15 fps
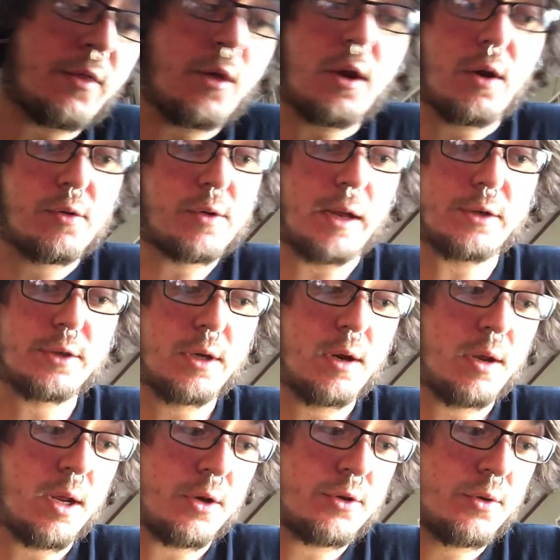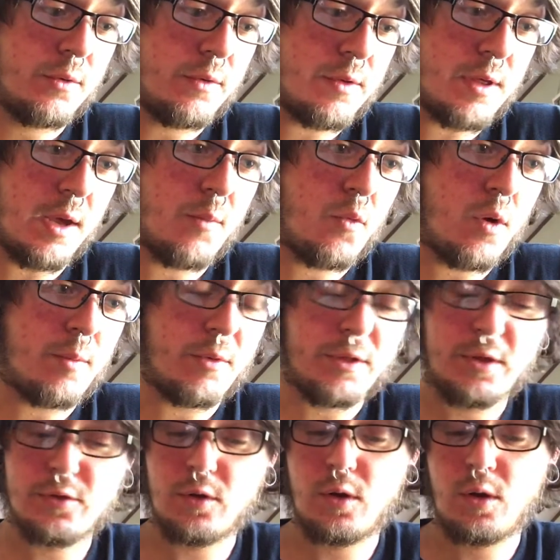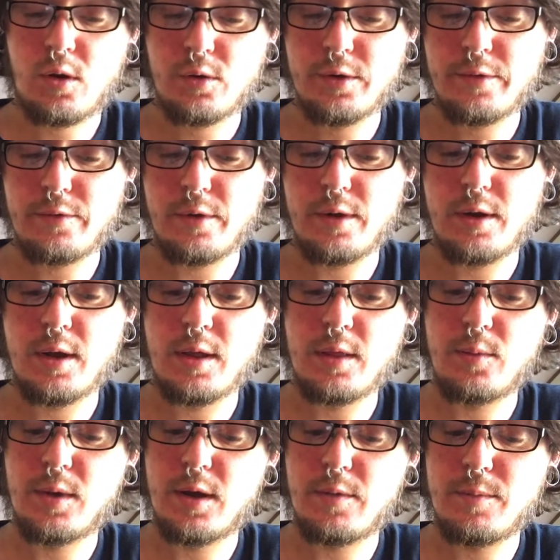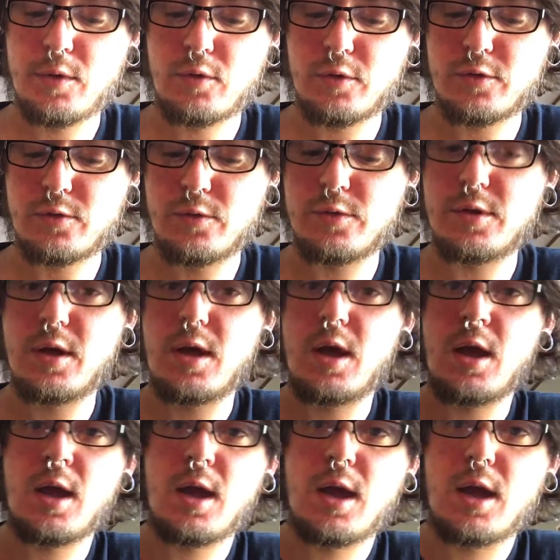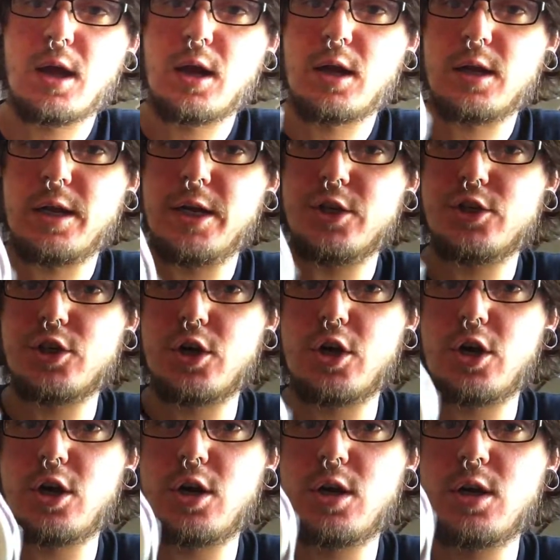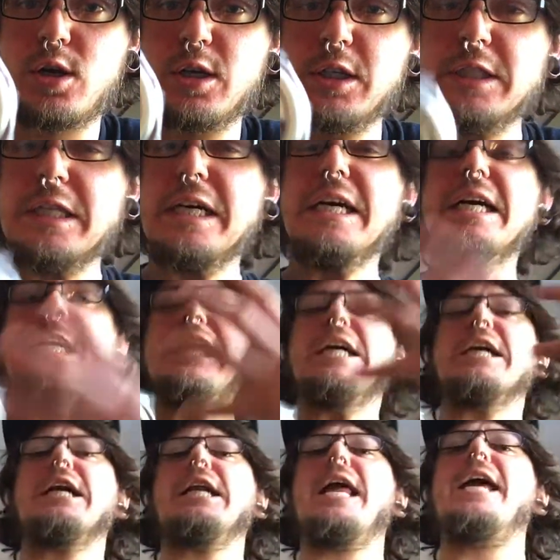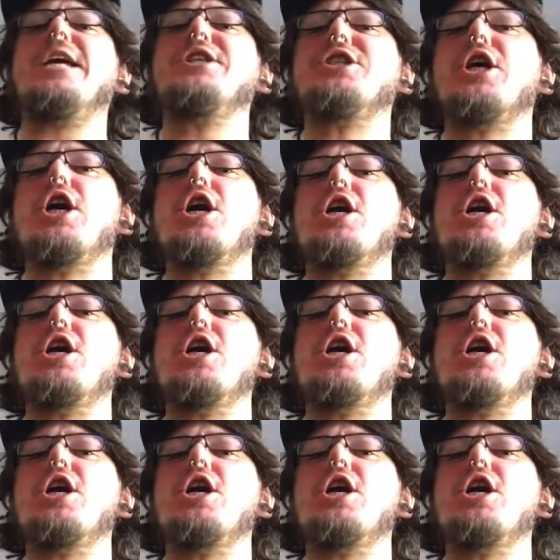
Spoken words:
thought I was actually going to get 2 of the same one, but these are all different. And then we have McChrystal's Glacier. Glacier.